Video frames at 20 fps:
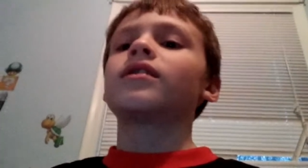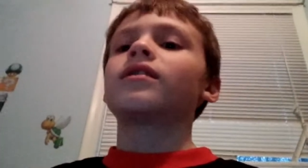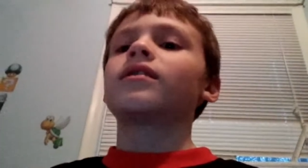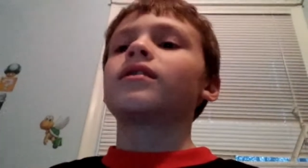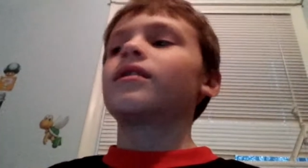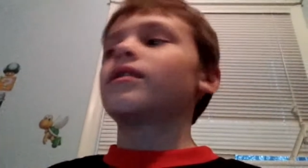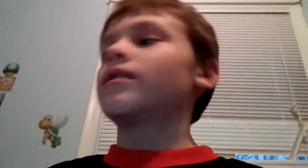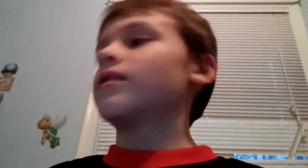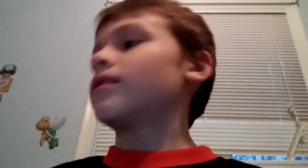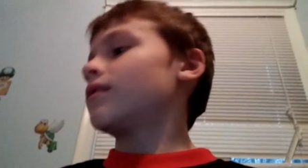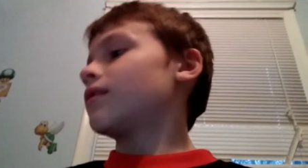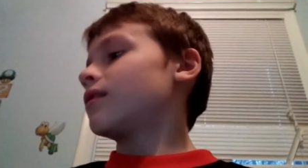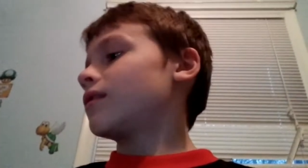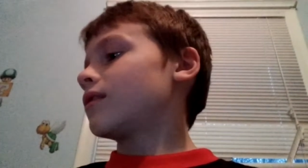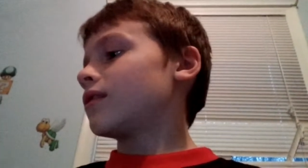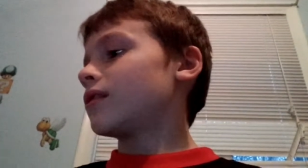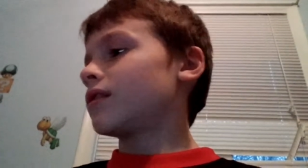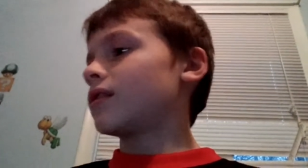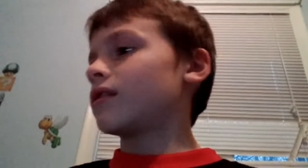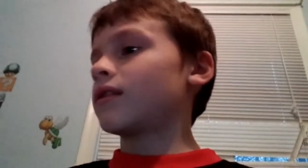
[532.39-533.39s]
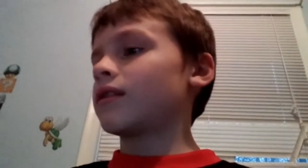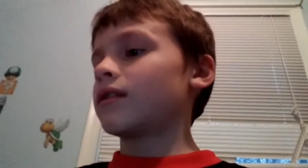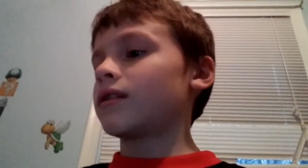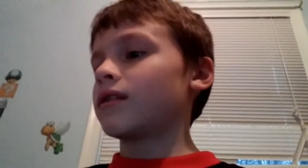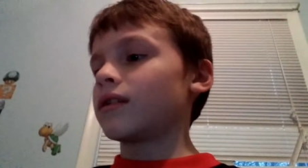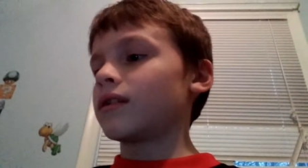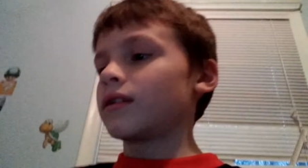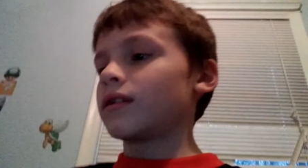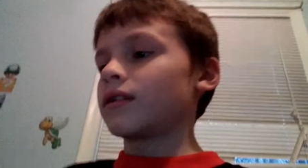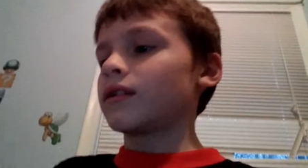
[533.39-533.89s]
Now
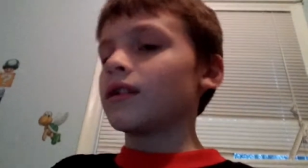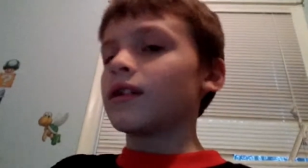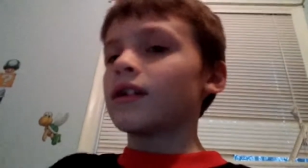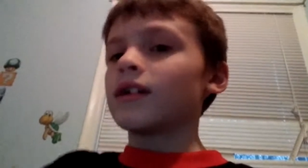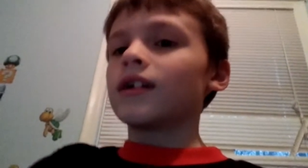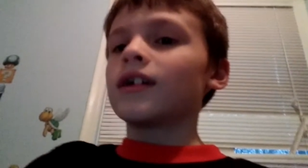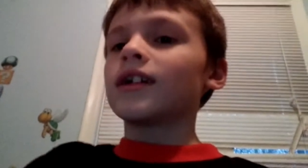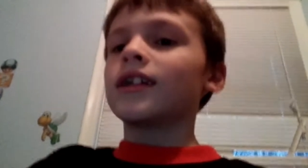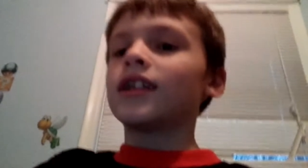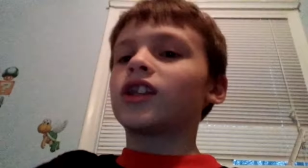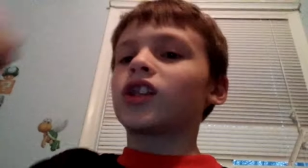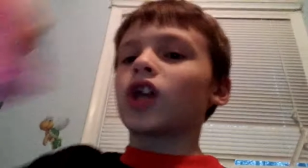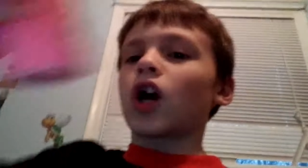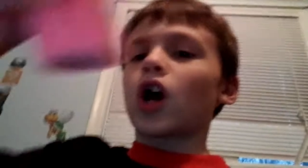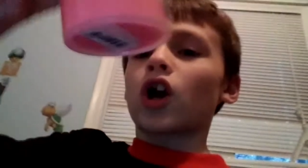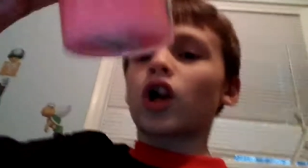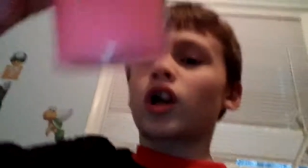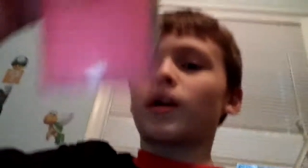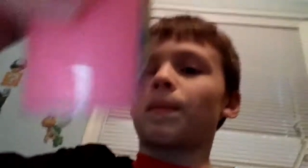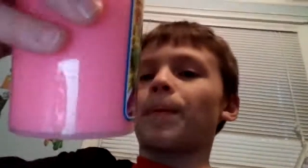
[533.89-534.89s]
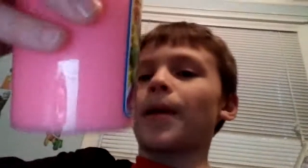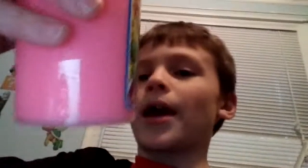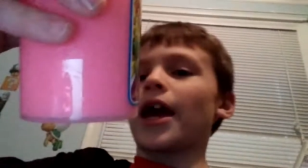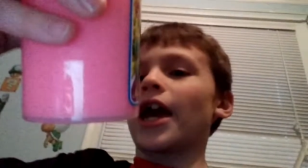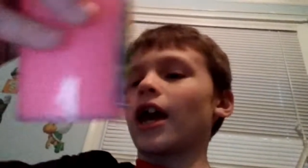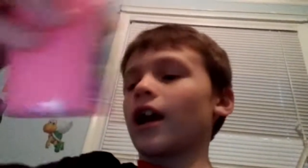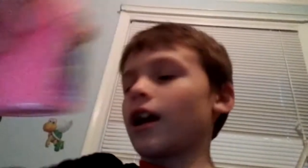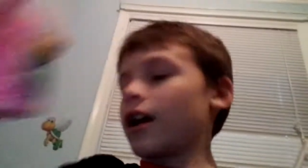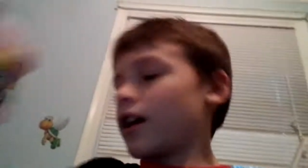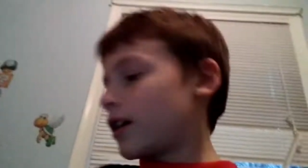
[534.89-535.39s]
this one smells dark pink.
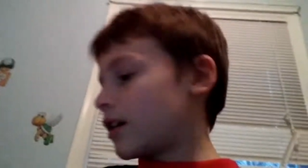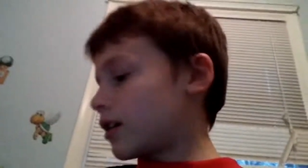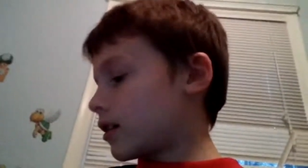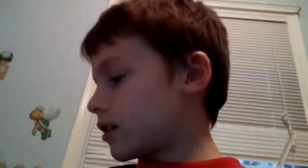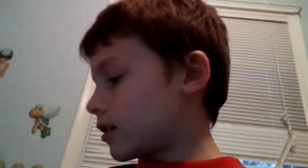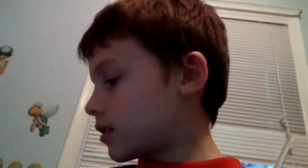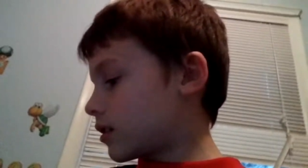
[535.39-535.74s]
That one smells